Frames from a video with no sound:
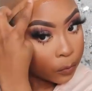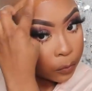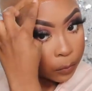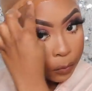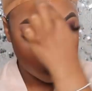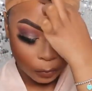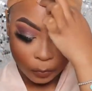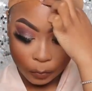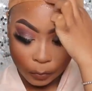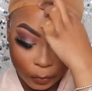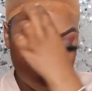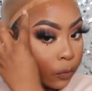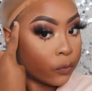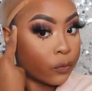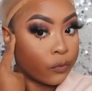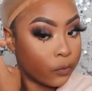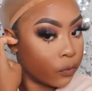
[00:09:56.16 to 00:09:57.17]

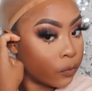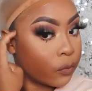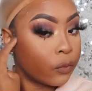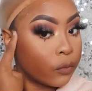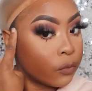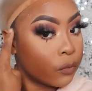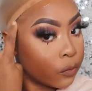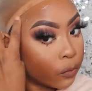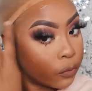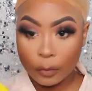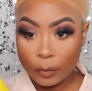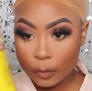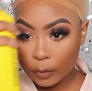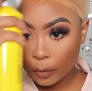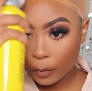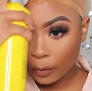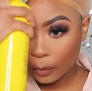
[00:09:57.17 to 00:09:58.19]

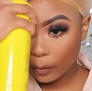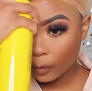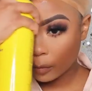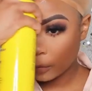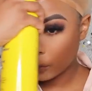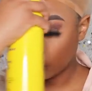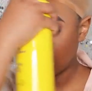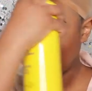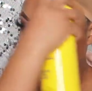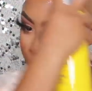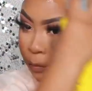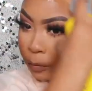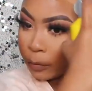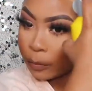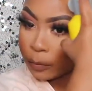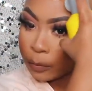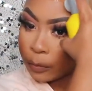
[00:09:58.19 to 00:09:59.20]

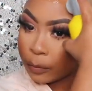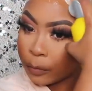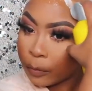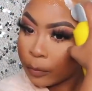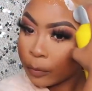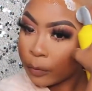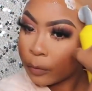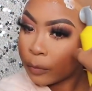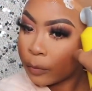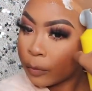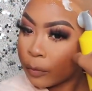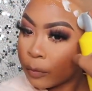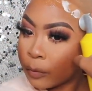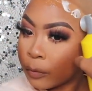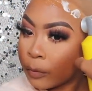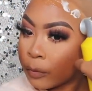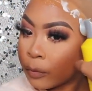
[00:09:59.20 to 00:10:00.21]

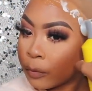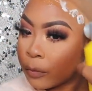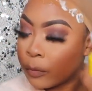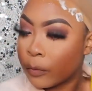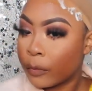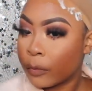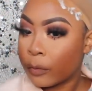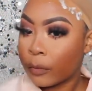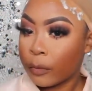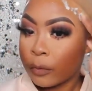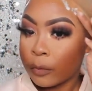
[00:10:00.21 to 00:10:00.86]
(silence)